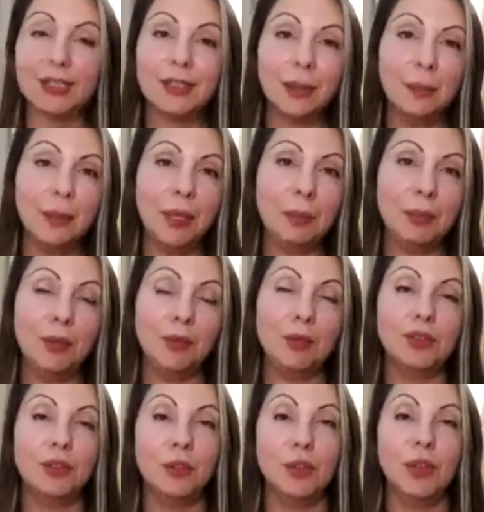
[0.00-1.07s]
Some people
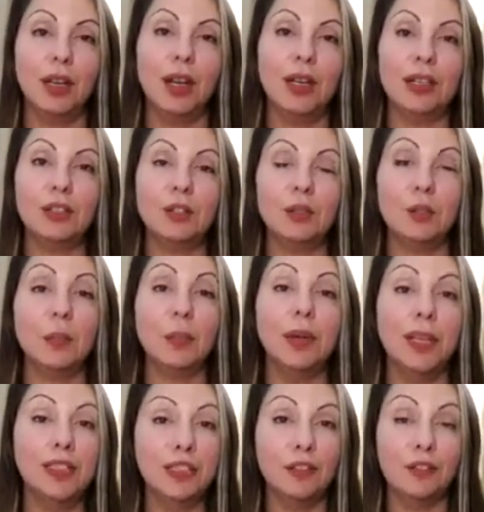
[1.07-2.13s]
also like to
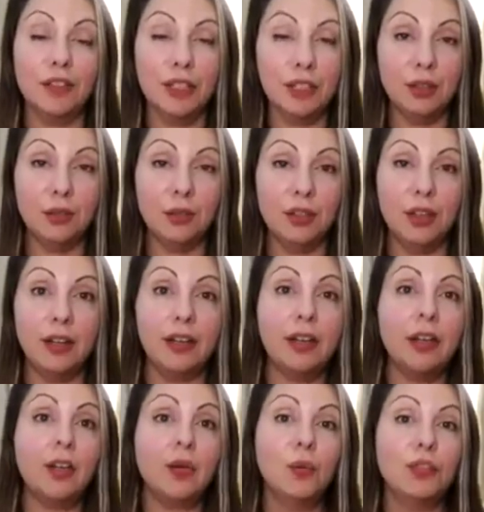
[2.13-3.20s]
place a video
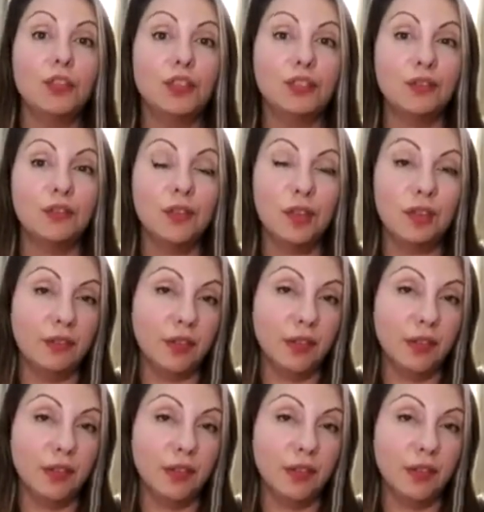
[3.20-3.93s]
there which is very,